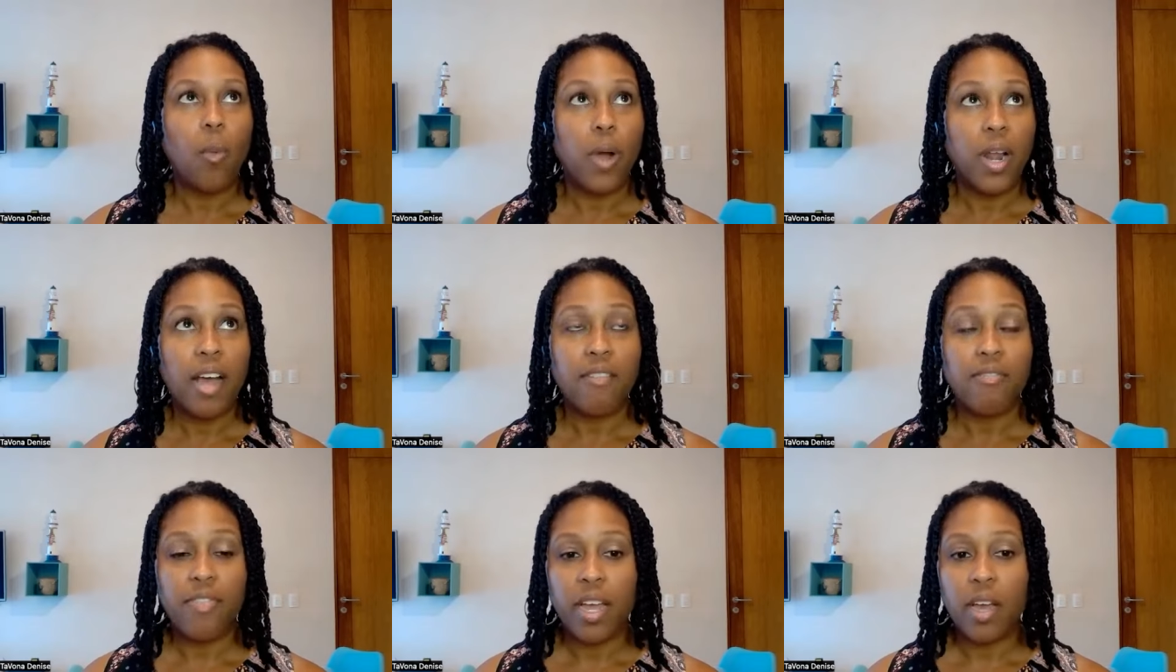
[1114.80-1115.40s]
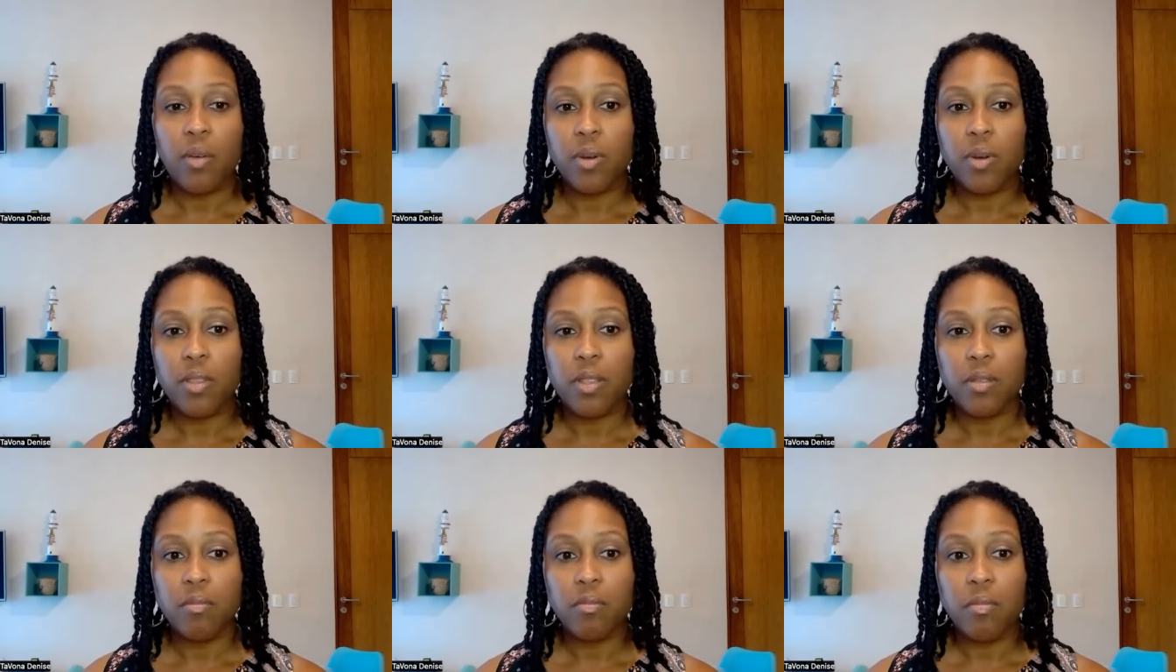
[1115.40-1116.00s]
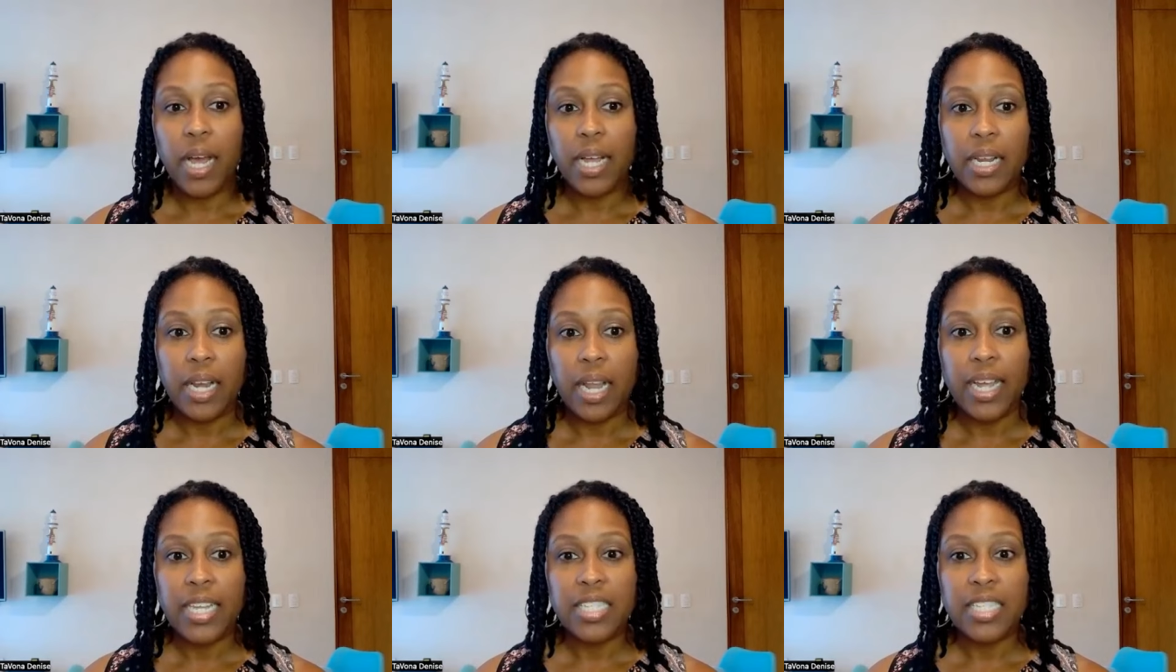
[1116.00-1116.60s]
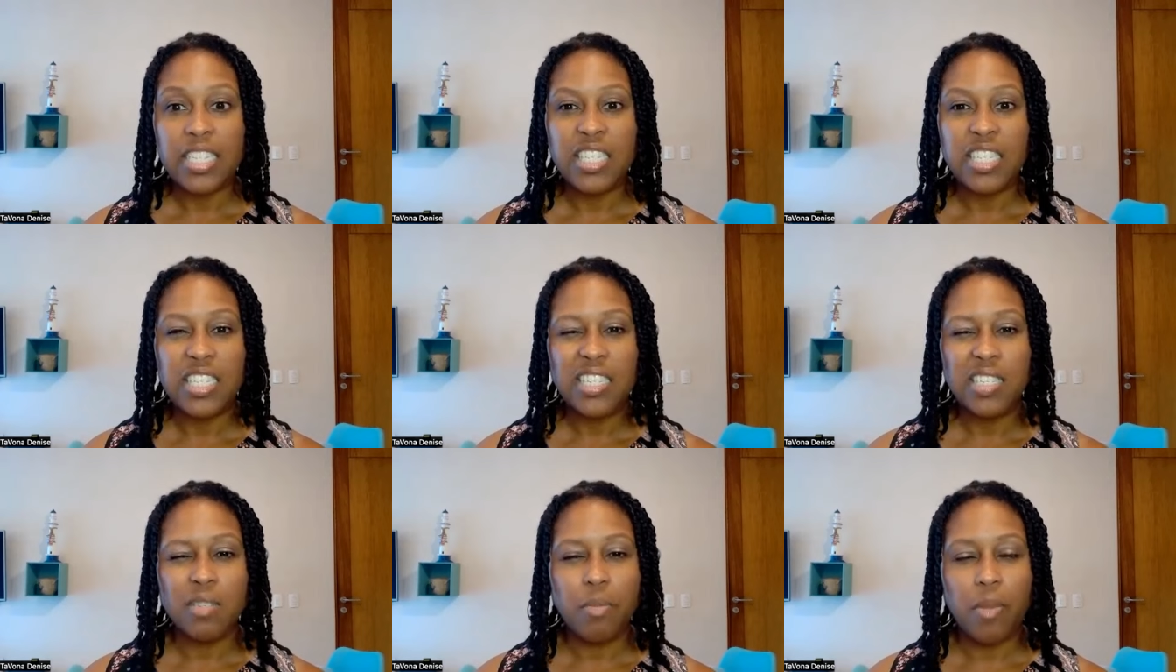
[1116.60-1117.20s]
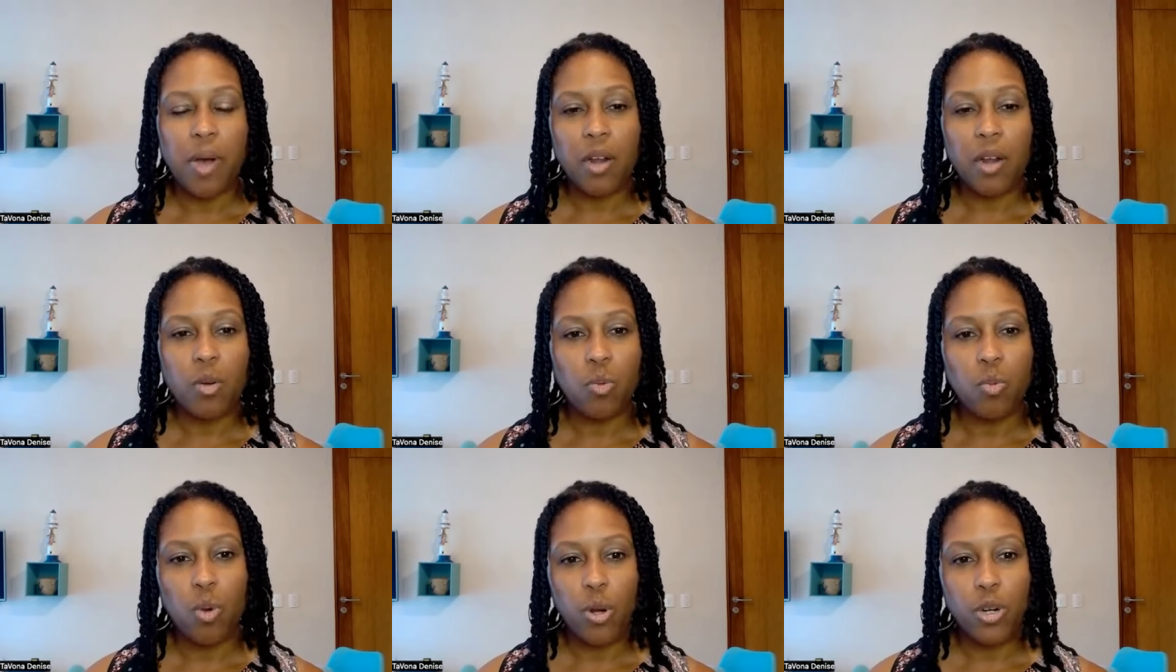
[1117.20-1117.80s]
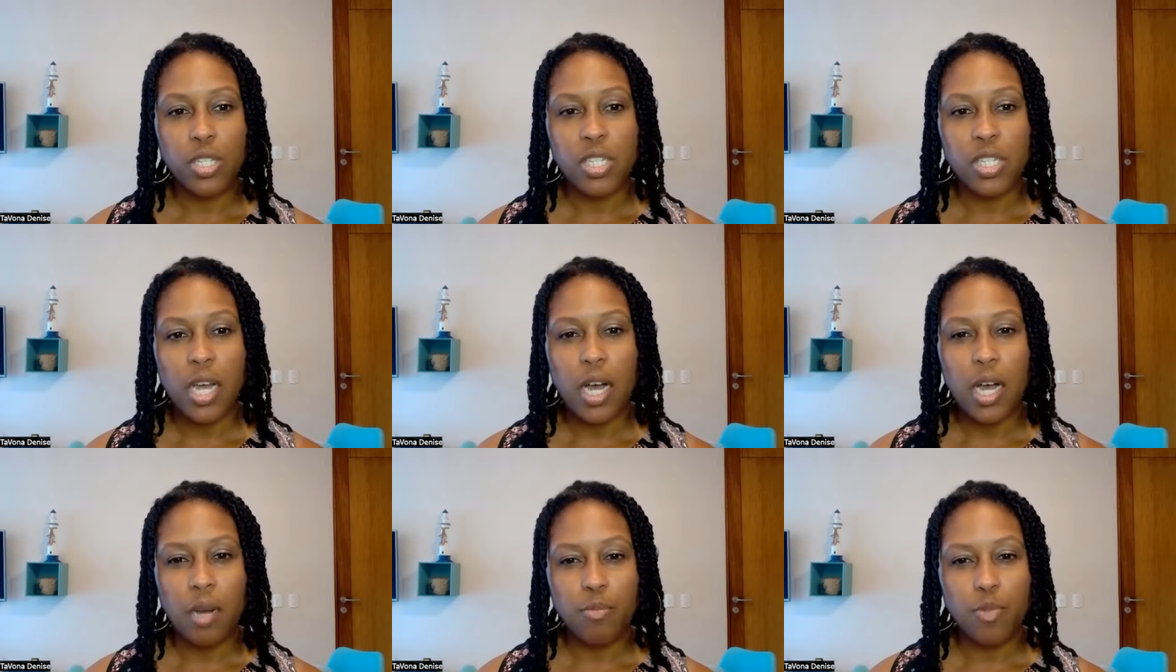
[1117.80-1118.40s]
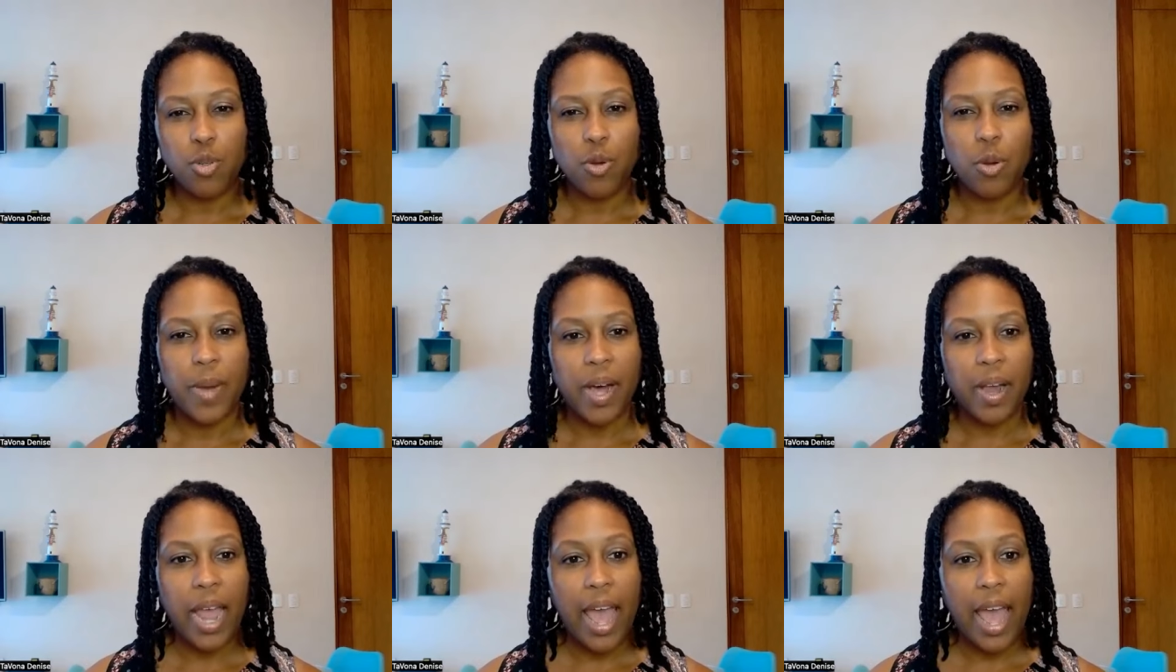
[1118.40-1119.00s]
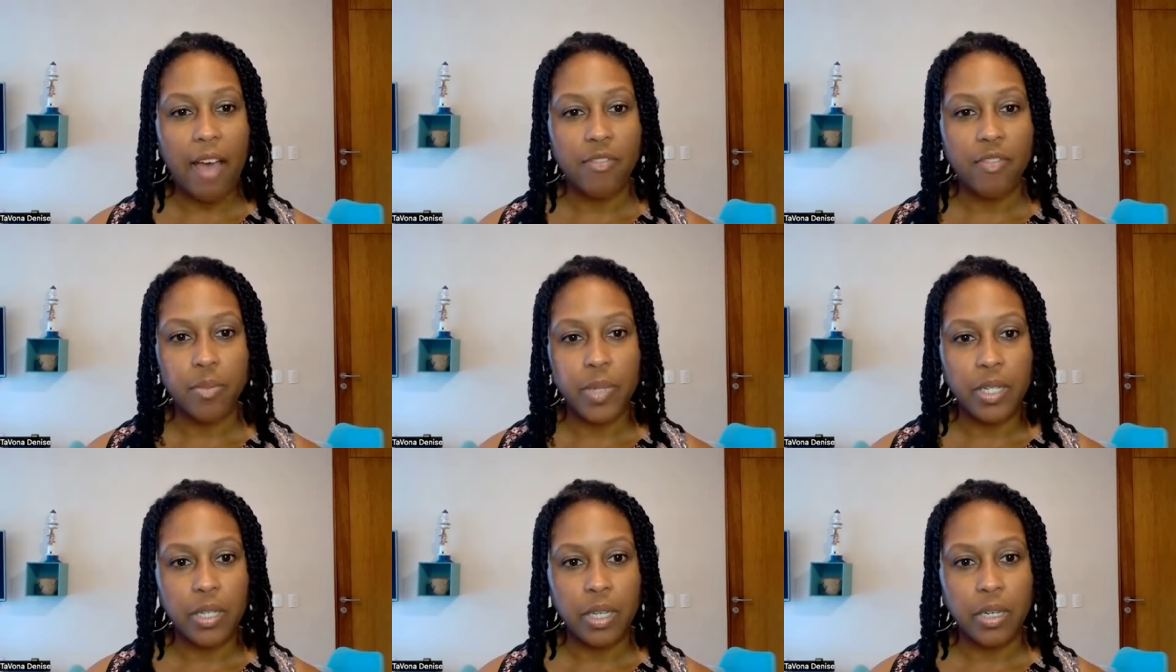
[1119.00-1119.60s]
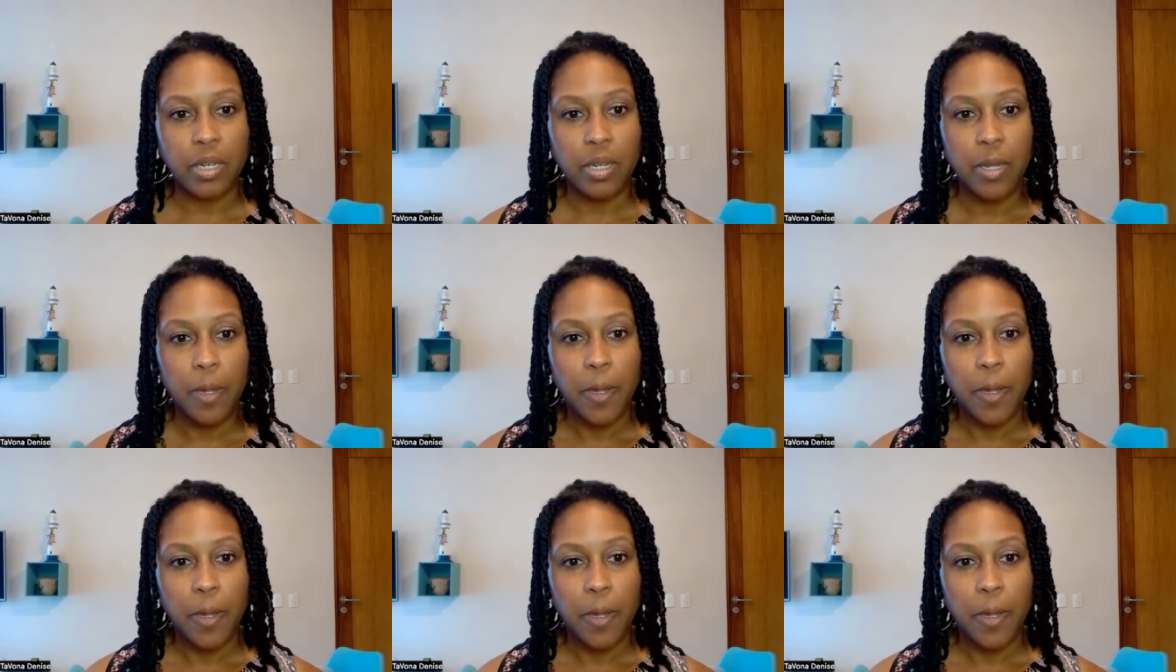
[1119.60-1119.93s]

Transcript: what I've found with my clients is this model works up to about a half a million